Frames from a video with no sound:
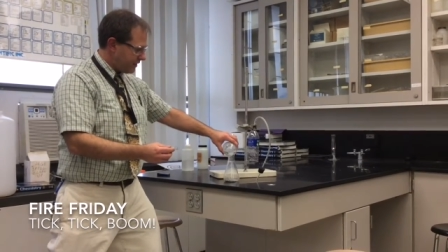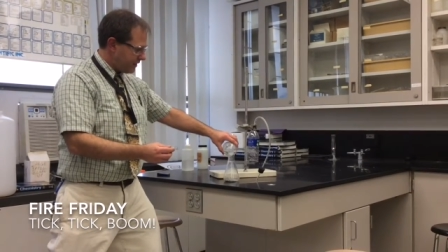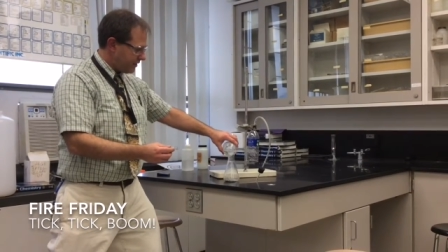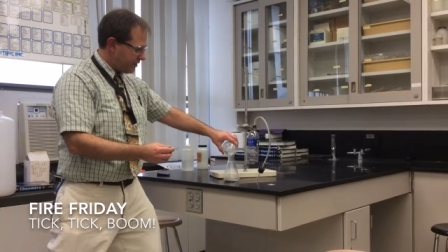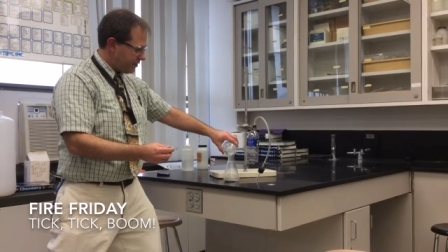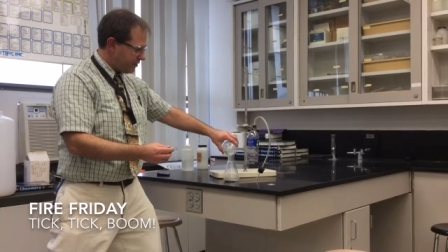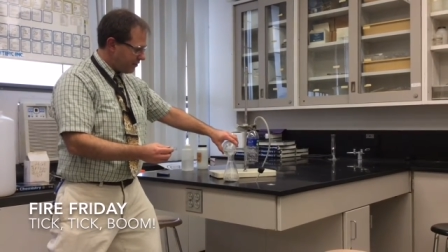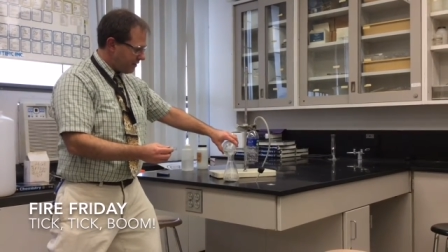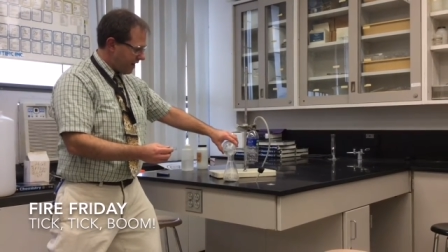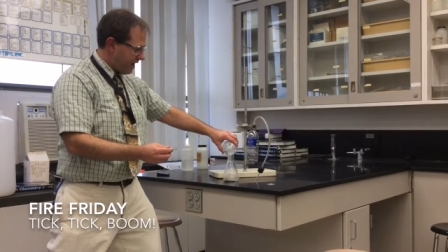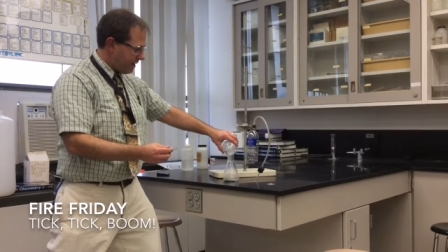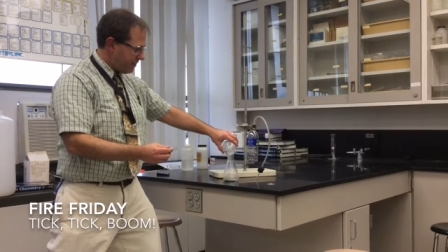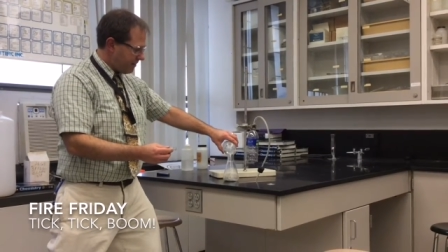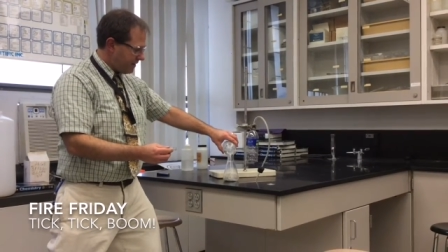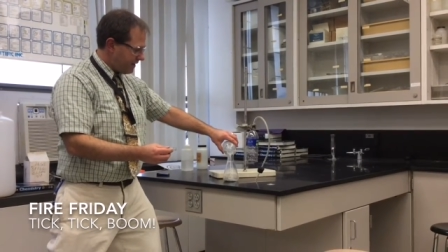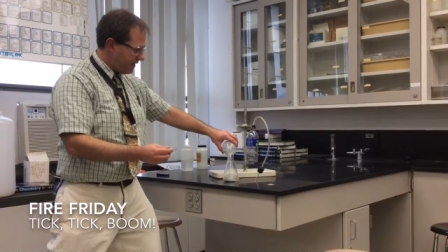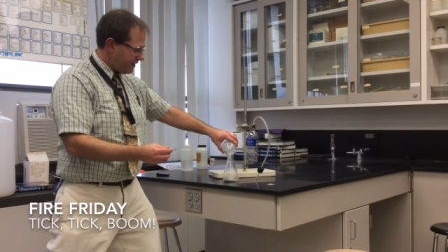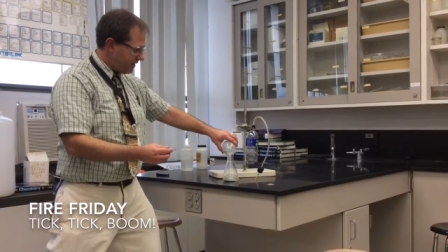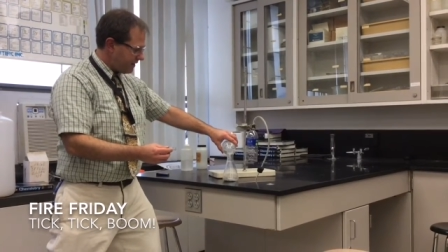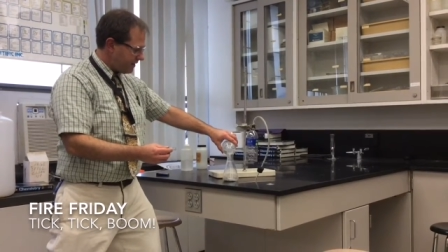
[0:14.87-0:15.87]
Can you grab
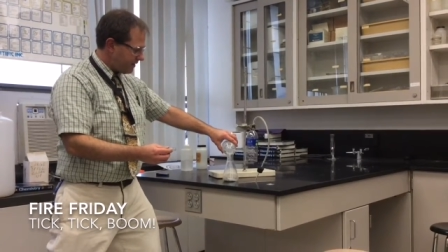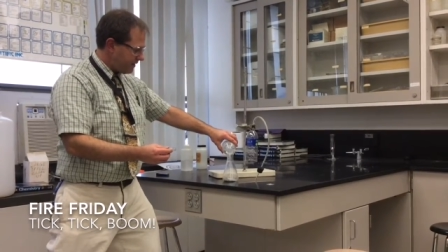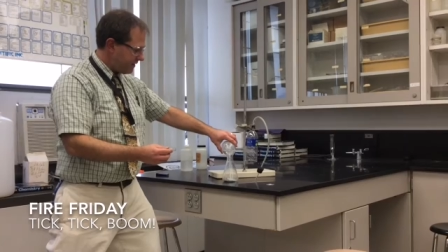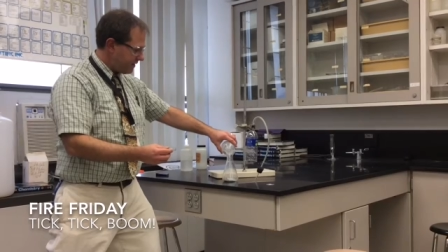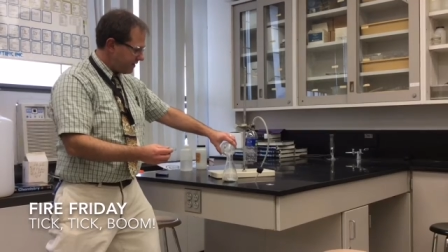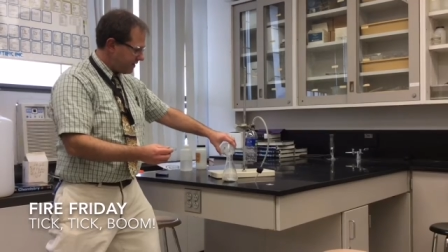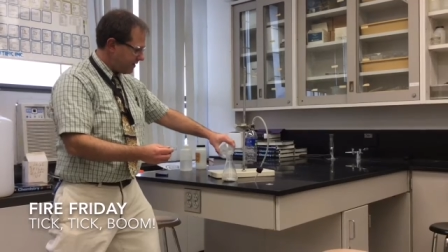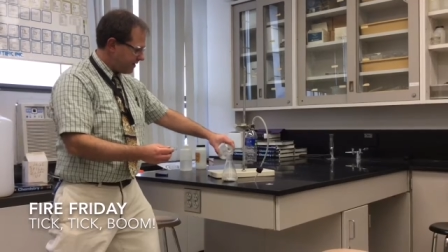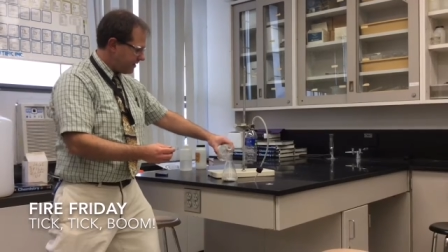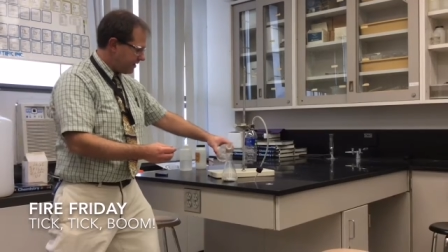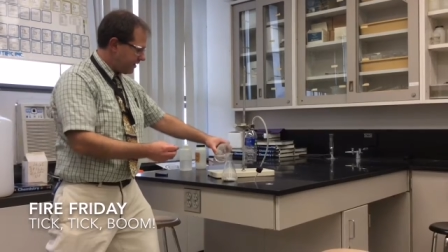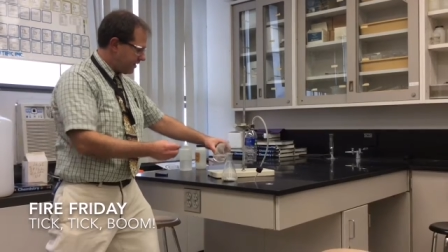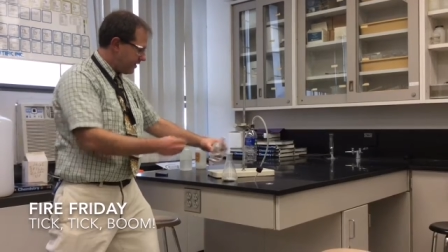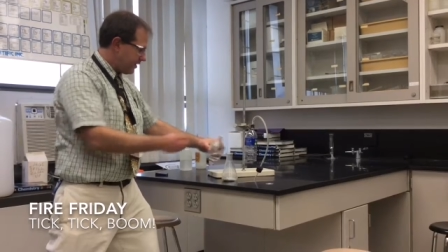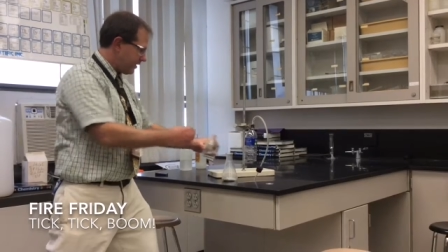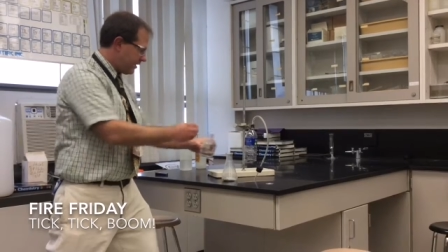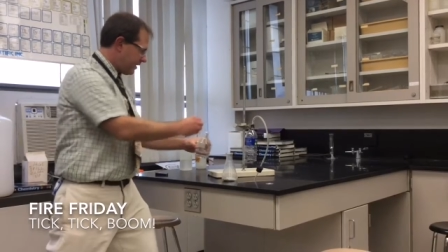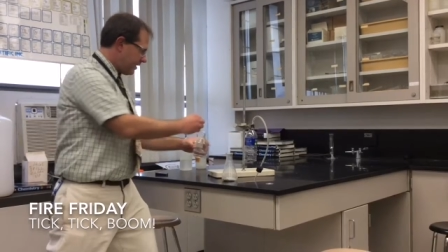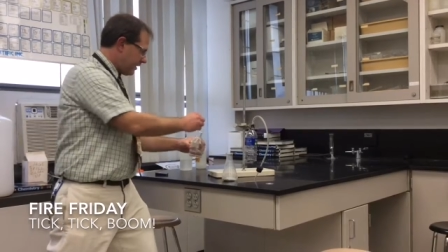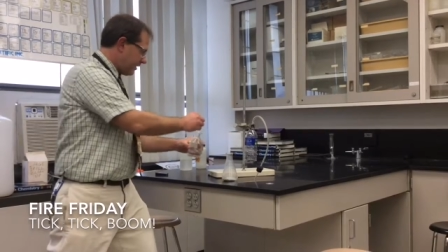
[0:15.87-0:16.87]
me
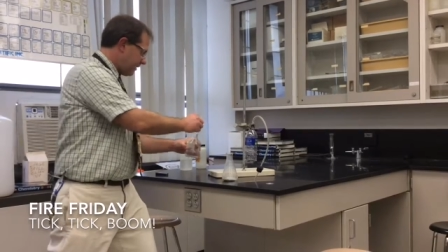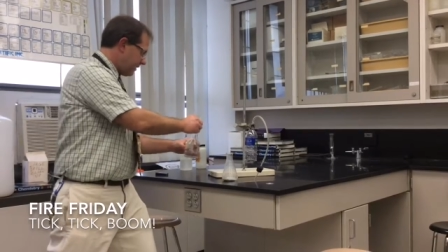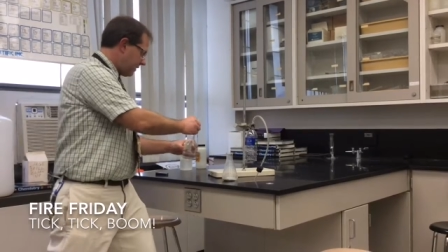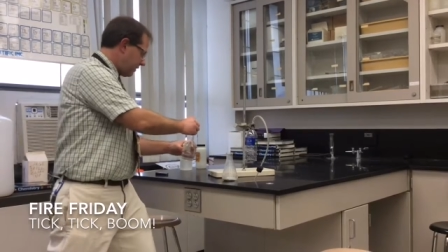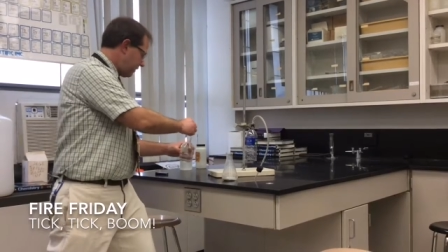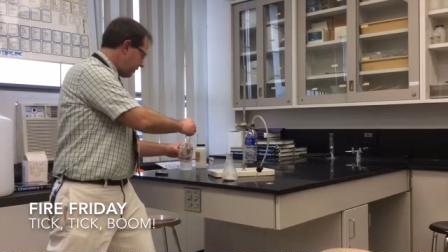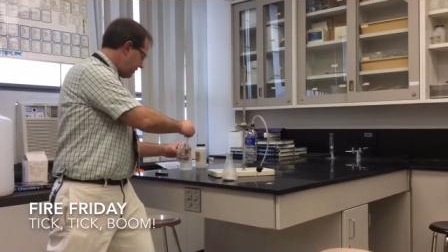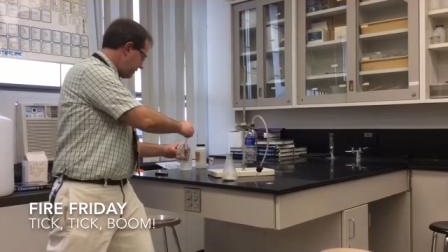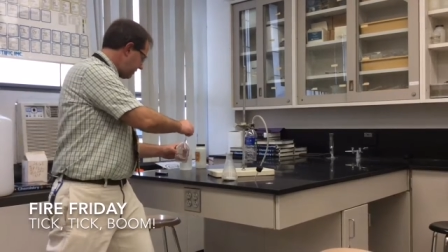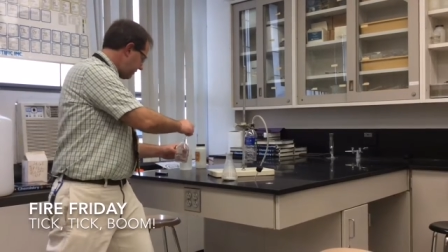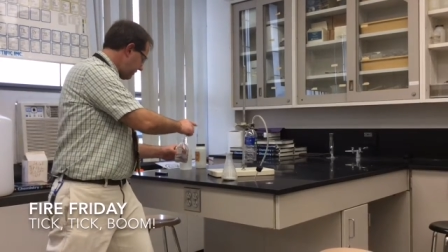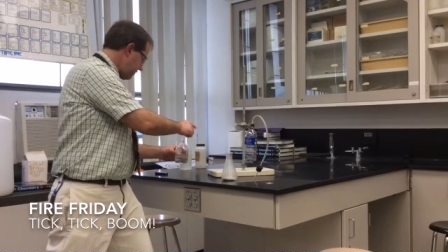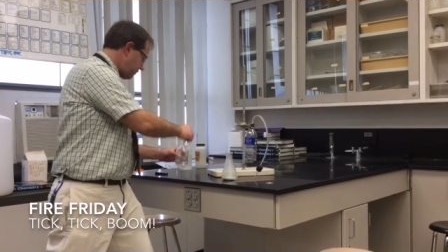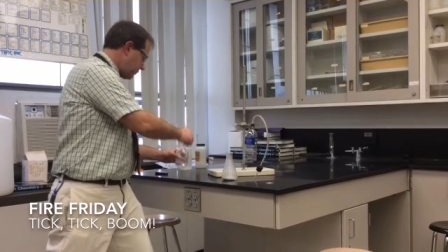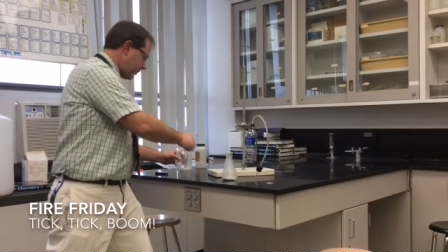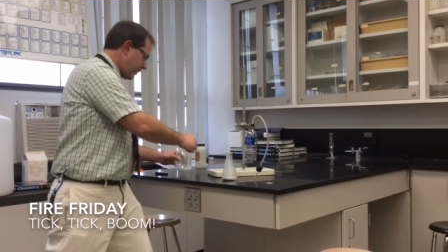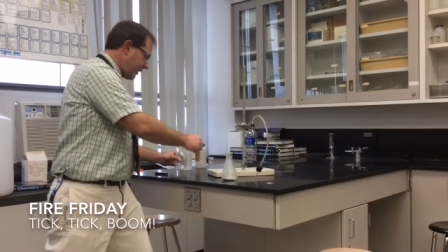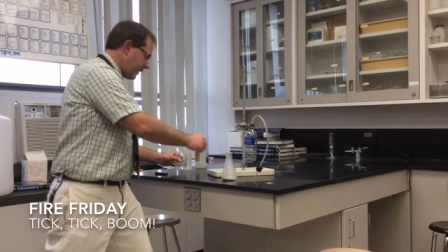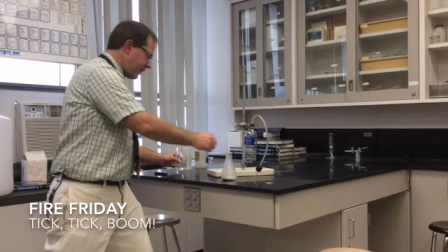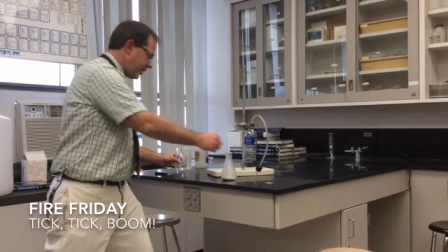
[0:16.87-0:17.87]
a little
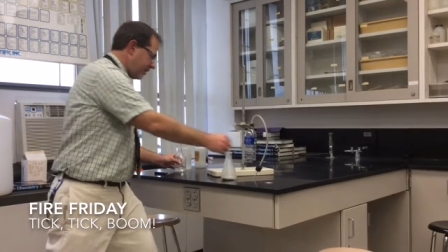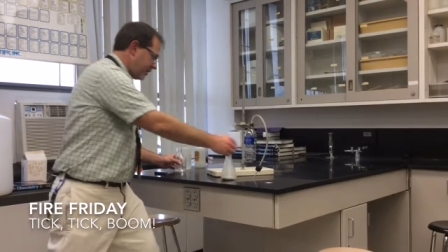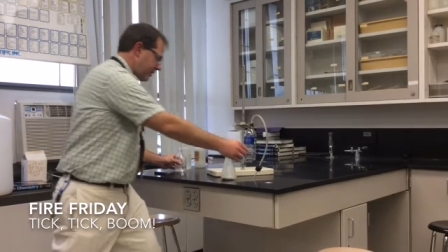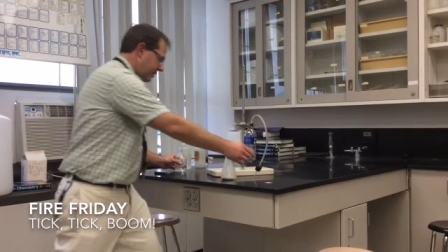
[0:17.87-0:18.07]
swig?